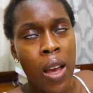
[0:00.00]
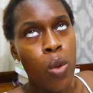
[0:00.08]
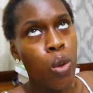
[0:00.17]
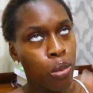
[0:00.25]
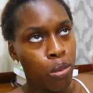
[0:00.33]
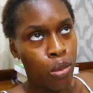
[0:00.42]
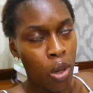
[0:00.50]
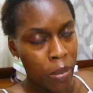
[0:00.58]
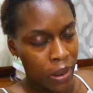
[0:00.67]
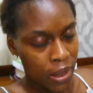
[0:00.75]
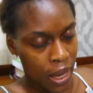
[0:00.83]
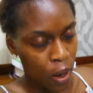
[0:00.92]
No,
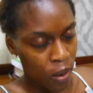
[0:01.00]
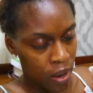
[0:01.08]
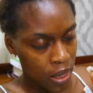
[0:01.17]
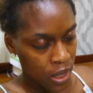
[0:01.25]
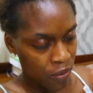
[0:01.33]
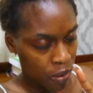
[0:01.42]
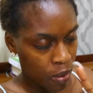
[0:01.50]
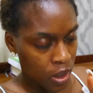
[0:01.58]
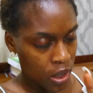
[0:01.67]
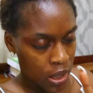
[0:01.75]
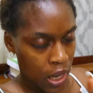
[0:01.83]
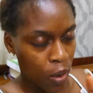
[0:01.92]
don't be tired of asking for
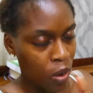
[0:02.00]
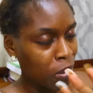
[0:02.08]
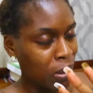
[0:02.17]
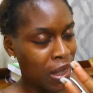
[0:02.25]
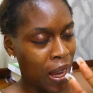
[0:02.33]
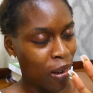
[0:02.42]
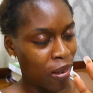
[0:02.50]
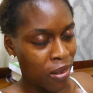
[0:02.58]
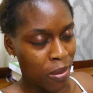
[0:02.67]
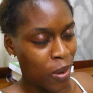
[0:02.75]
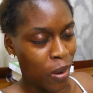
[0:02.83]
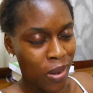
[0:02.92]
money, Sha. Don't be tired of
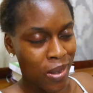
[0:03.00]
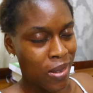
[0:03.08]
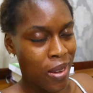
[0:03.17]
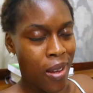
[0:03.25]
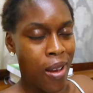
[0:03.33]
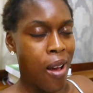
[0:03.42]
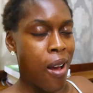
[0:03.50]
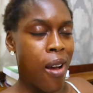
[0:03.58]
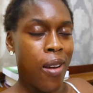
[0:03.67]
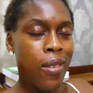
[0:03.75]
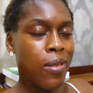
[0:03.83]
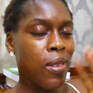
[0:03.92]
it, because
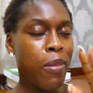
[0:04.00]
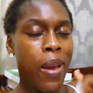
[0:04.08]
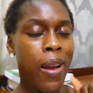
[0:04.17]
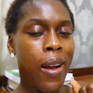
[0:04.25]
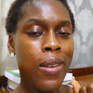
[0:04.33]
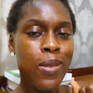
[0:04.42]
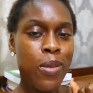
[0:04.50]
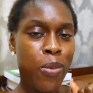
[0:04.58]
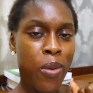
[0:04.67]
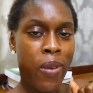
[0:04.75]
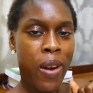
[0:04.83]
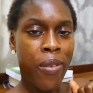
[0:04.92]
the men got to
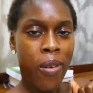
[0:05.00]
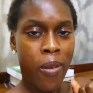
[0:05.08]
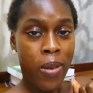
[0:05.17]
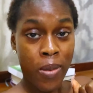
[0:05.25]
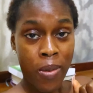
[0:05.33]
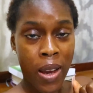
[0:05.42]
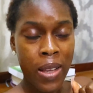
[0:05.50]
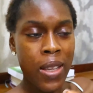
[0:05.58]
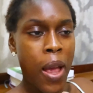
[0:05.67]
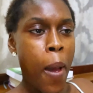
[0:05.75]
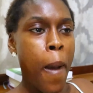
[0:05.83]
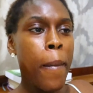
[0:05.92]
provide for us, right?
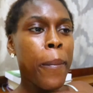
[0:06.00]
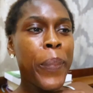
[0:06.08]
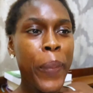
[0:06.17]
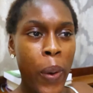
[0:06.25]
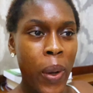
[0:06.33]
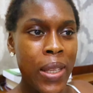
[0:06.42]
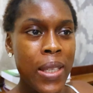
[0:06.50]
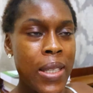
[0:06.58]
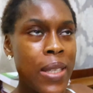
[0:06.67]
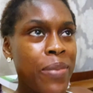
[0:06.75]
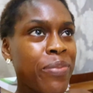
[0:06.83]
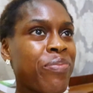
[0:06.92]

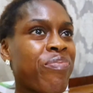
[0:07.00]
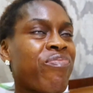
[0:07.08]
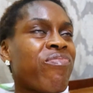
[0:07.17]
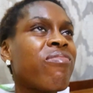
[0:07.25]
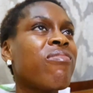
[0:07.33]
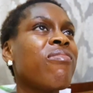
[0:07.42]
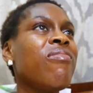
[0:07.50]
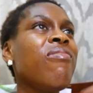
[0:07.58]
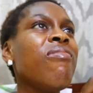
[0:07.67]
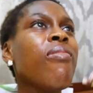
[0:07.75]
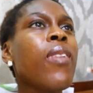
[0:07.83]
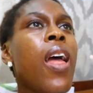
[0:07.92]
But
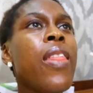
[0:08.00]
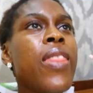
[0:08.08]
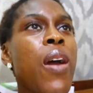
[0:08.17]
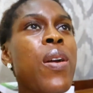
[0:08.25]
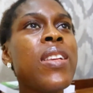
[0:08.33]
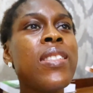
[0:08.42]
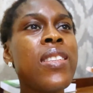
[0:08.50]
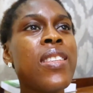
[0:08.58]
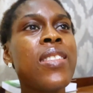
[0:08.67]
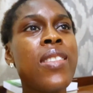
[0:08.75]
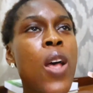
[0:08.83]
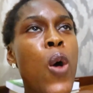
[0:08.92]
there is
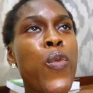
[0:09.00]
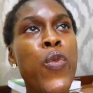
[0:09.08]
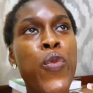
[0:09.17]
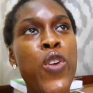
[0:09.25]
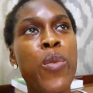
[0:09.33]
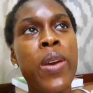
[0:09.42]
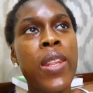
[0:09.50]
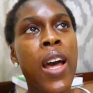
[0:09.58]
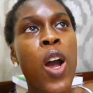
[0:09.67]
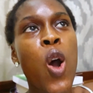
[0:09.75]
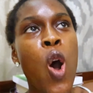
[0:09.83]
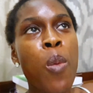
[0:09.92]
this self-fulfillment
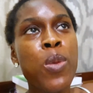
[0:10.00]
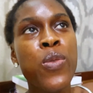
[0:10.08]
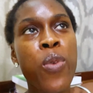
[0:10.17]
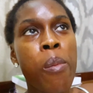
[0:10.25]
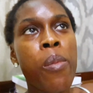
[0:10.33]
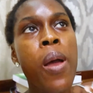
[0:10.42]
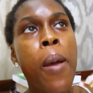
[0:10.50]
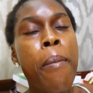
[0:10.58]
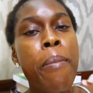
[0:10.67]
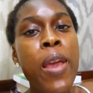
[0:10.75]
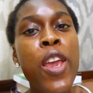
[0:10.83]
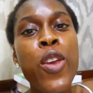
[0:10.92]
that comes from
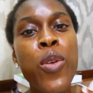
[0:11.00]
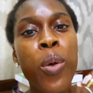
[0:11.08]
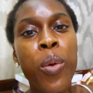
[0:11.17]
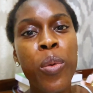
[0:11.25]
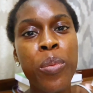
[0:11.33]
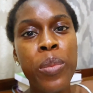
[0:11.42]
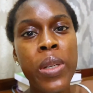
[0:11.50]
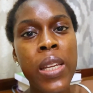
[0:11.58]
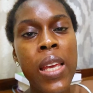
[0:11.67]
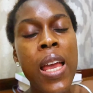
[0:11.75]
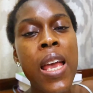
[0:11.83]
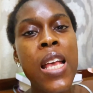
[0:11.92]
making your own
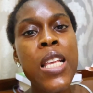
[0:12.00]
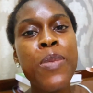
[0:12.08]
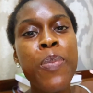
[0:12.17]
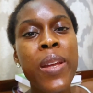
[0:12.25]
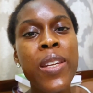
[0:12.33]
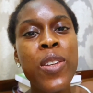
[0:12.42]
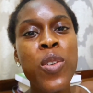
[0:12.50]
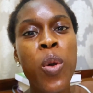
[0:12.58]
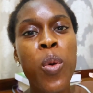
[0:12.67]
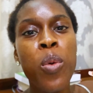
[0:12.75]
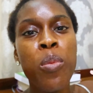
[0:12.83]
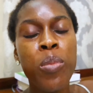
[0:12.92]
money, spending
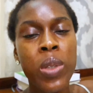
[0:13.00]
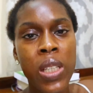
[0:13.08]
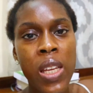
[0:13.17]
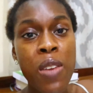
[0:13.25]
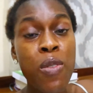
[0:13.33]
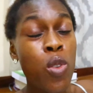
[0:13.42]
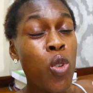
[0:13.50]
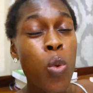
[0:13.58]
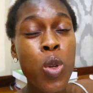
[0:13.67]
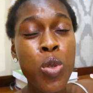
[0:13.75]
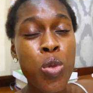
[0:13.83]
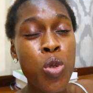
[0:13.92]
your own money. If you don't know
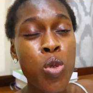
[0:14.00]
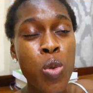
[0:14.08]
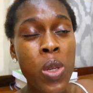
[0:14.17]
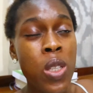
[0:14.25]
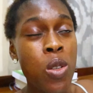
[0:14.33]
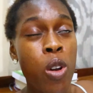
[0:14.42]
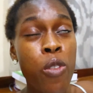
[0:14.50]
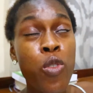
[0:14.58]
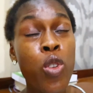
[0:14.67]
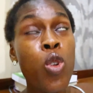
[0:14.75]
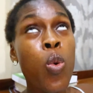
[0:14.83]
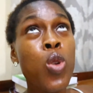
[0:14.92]
what to do to it, or if
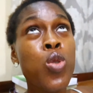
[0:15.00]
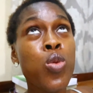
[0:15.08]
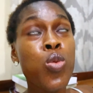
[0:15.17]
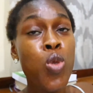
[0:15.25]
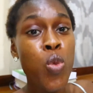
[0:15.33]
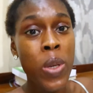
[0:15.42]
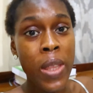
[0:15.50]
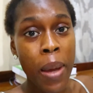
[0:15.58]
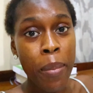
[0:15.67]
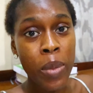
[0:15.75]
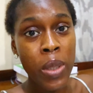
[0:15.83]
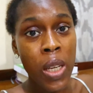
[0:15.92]
you don't know what to do with
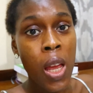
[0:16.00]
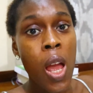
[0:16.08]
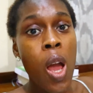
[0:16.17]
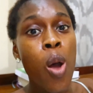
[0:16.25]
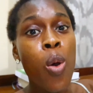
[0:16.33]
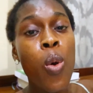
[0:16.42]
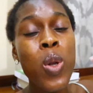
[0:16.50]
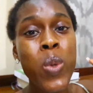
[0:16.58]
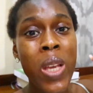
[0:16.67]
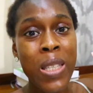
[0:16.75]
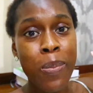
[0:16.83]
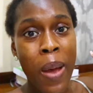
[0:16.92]
that money, go
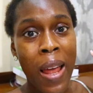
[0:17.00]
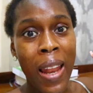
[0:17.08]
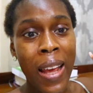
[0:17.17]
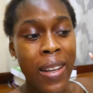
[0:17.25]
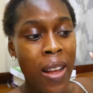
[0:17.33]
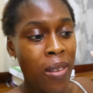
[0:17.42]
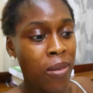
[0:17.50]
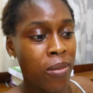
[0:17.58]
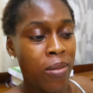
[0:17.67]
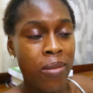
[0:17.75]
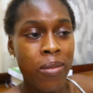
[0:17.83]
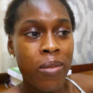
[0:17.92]
to a spa, lie down,
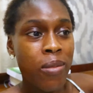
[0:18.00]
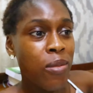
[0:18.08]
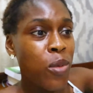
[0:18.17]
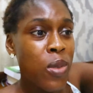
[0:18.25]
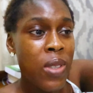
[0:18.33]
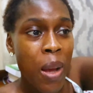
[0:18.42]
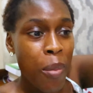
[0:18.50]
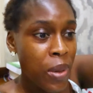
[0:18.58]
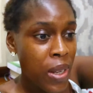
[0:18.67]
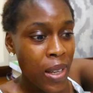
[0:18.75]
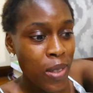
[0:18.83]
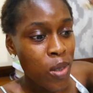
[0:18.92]
use that
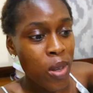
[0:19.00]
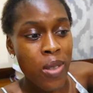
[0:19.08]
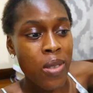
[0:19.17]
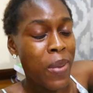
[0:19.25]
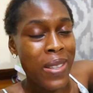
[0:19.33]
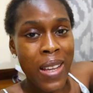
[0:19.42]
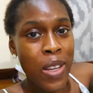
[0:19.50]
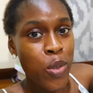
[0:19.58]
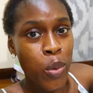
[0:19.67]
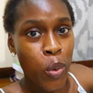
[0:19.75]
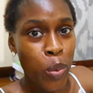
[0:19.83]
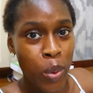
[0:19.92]
money and just massage
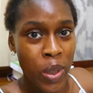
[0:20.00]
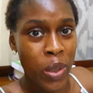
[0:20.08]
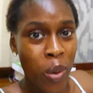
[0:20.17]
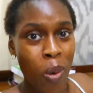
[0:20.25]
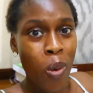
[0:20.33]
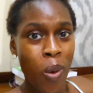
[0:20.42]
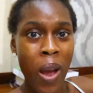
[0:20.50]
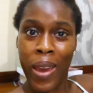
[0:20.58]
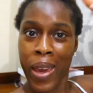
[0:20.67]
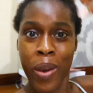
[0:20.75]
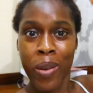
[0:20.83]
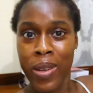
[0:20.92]
your whole body, or go
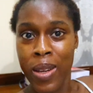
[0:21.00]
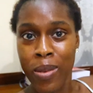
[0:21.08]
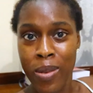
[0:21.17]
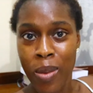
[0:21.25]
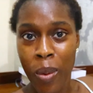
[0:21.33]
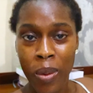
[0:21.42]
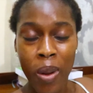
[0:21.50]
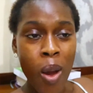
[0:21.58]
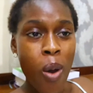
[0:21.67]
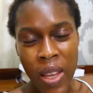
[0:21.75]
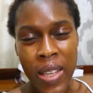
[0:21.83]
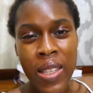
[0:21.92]
and get your nails done.
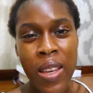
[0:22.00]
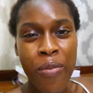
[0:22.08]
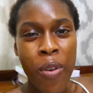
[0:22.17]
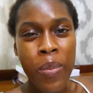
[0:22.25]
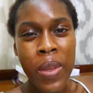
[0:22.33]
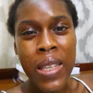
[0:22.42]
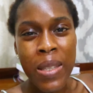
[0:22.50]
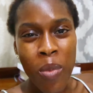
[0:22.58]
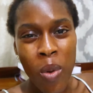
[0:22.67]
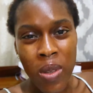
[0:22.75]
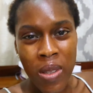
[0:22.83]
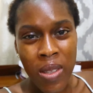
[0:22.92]
See, from this
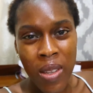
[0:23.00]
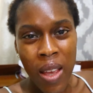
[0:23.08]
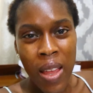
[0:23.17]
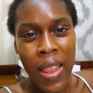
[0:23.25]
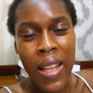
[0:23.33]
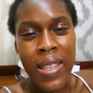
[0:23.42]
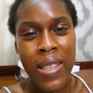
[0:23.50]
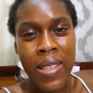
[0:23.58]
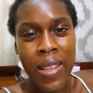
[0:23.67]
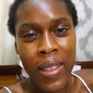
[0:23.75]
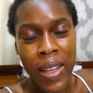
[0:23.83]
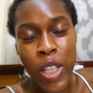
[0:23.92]
month, that
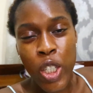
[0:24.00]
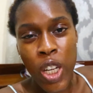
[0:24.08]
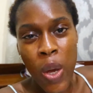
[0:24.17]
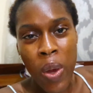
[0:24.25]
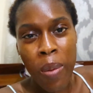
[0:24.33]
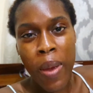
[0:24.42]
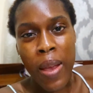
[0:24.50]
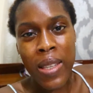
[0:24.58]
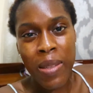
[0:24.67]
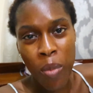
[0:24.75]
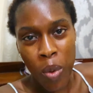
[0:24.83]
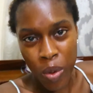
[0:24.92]
is International
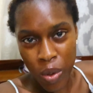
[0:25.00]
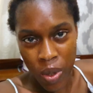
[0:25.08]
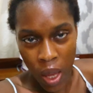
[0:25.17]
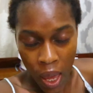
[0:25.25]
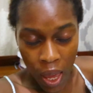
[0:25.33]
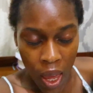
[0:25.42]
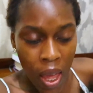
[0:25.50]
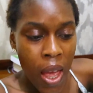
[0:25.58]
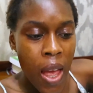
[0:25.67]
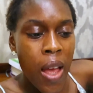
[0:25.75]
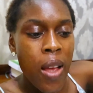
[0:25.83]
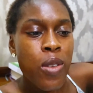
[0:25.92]
Women's Month, eh?
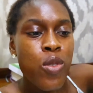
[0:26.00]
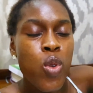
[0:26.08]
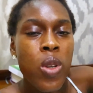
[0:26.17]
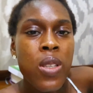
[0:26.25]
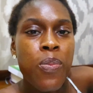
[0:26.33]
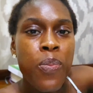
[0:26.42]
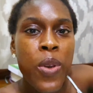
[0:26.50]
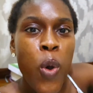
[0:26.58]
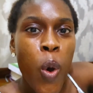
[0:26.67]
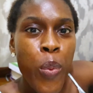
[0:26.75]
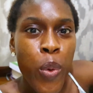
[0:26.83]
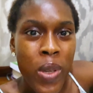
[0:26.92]
Just
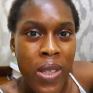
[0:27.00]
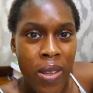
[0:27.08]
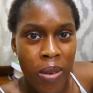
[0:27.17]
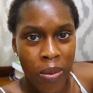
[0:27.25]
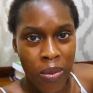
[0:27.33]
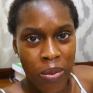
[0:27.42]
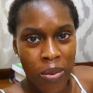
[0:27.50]
pick up yourself.